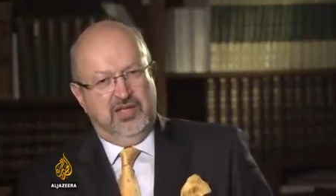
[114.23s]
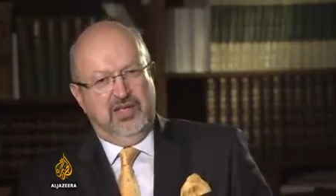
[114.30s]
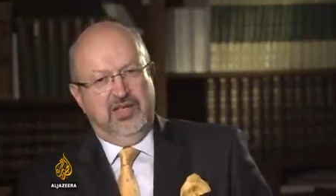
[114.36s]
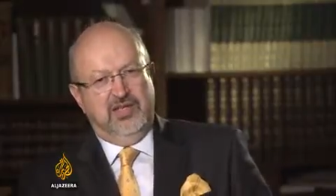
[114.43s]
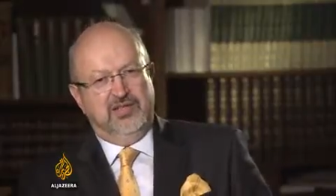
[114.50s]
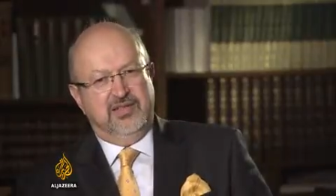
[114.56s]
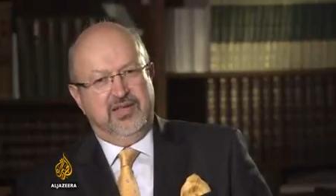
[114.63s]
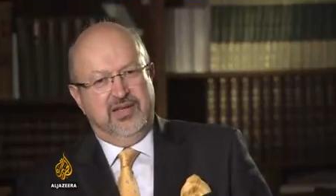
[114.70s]

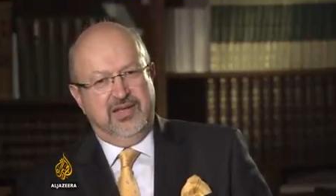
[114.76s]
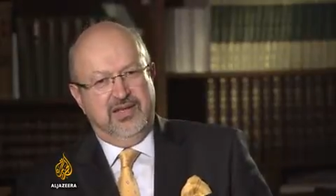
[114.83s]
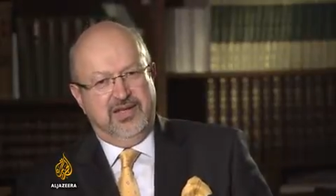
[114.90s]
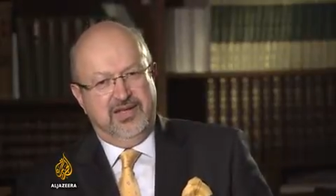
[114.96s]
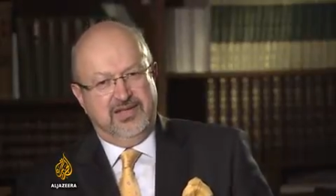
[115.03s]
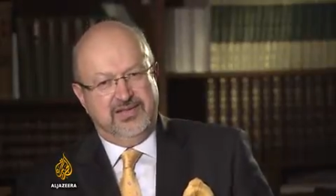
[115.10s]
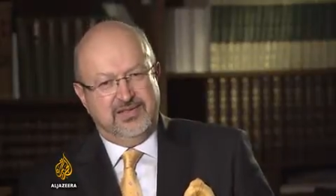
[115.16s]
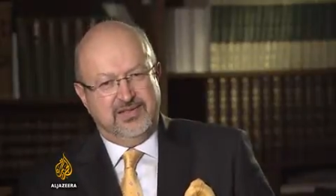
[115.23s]

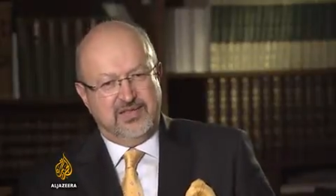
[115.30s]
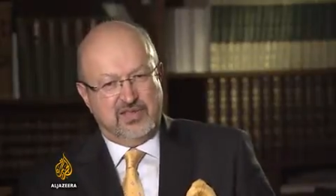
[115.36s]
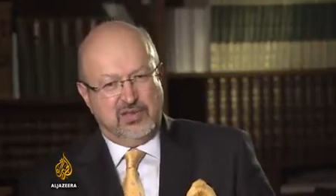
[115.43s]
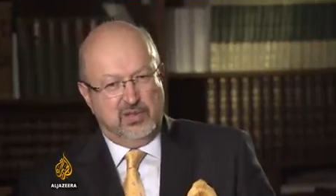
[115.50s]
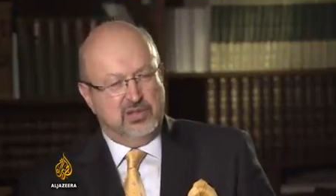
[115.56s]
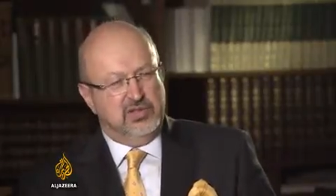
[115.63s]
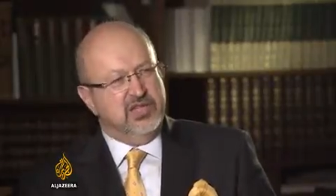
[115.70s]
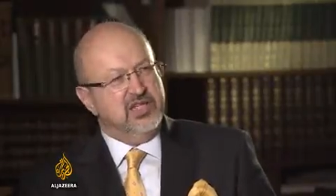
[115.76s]
and
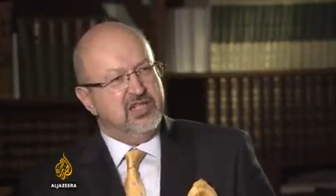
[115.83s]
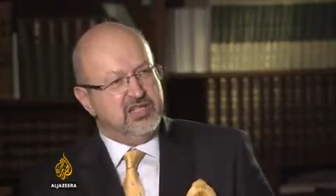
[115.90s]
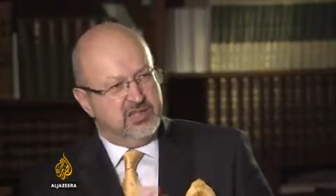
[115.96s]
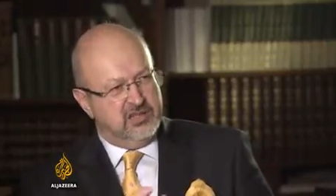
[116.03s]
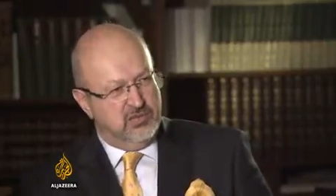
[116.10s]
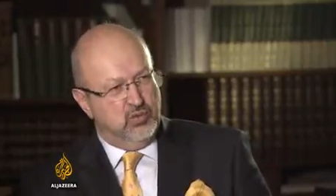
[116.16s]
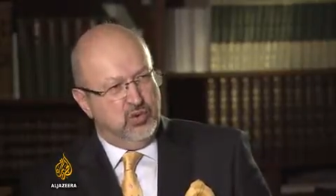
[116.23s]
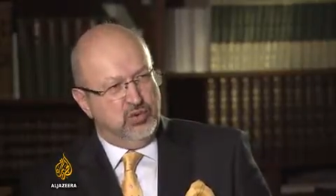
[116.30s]
so
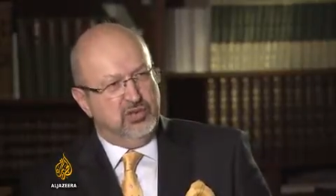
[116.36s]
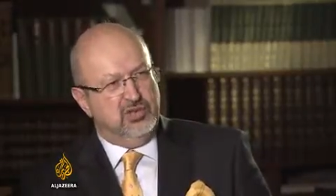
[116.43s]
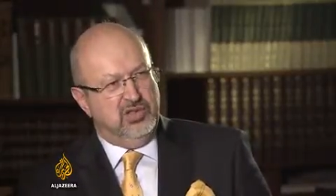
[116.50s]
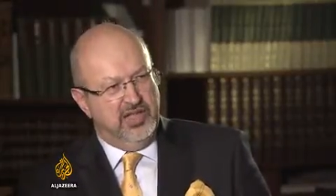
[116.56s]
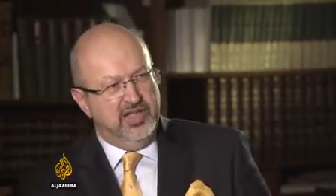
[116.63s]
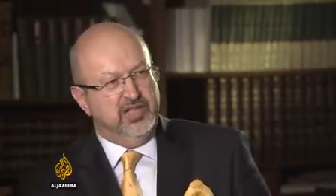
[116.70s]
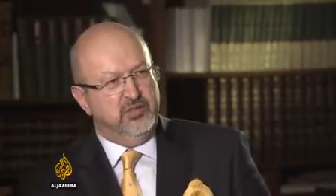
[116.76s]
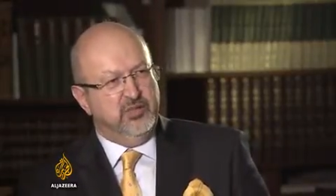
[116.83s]
this would
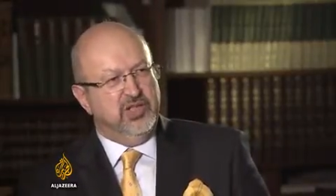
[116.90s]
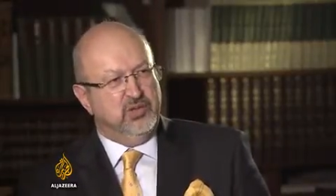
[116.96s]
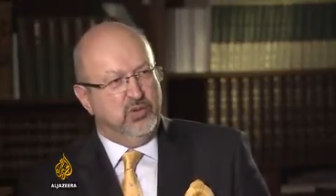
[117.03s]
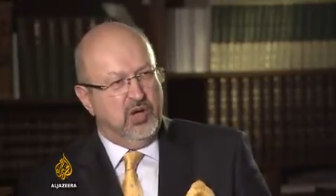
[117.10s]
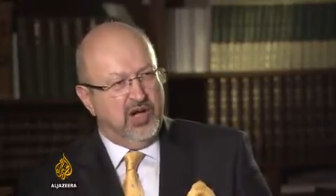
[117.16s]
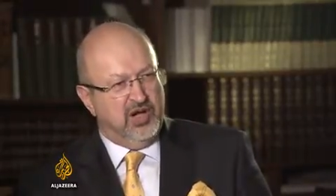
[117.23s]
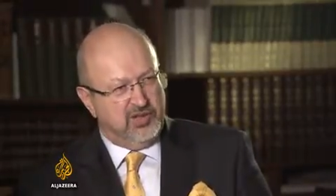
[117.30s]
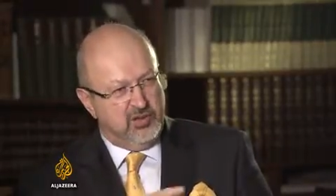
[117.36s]
lead me
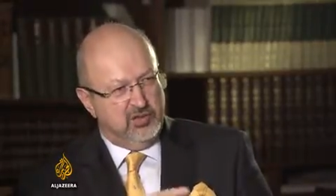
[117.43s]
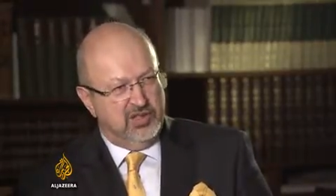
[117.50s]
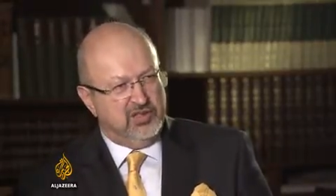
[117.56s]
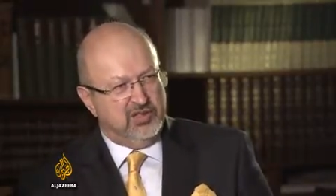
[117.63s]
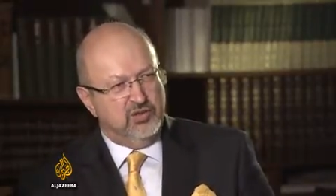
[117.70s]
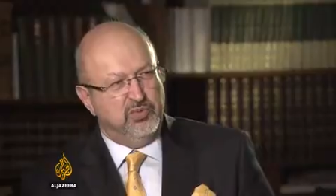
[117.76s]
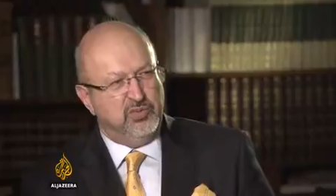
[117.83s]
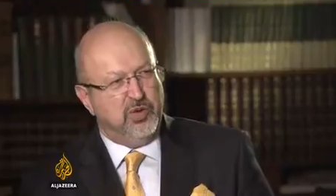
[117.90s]
to argue
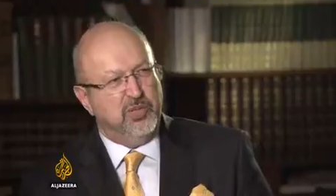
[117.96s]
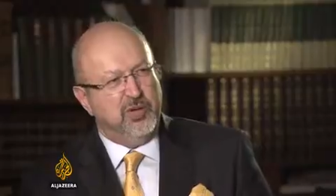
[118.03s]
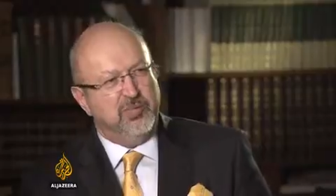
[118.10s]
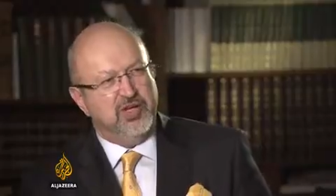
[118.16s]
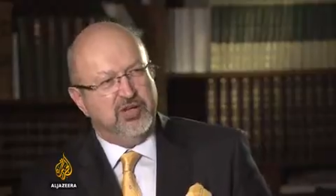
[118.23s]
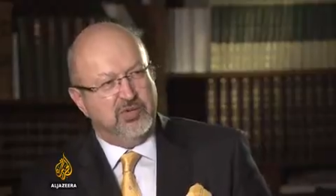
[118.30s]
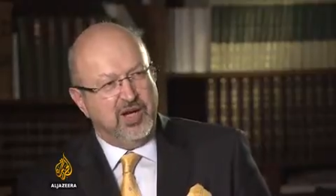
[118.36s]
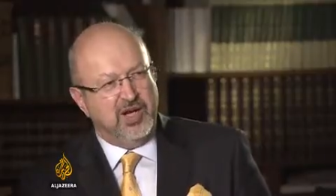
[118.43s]
that you
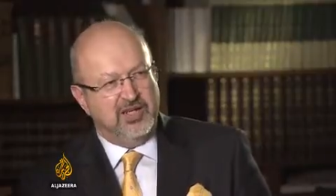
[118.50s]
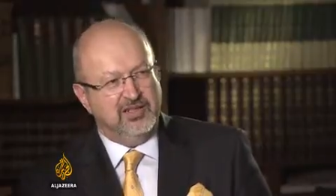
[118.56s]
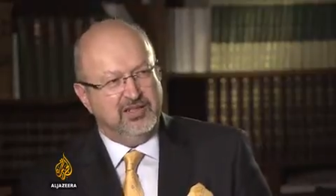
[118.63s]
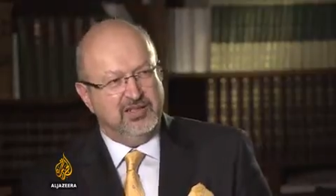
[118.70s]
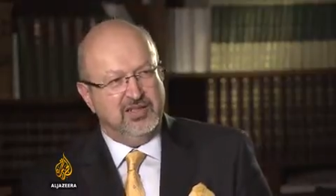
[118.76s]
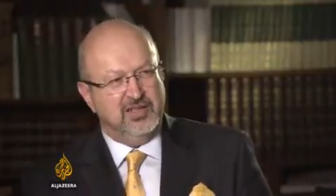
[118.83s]
probably are right,